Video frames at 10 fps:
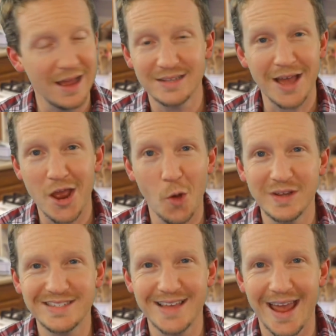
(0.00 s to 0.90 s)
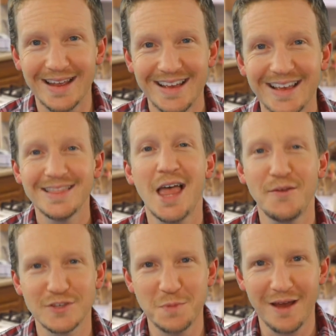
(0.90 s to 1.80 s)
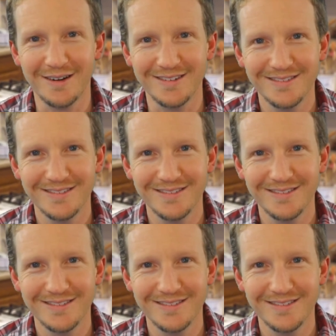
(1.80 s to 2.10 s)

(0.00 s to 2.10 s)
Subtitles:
as I always say, life is better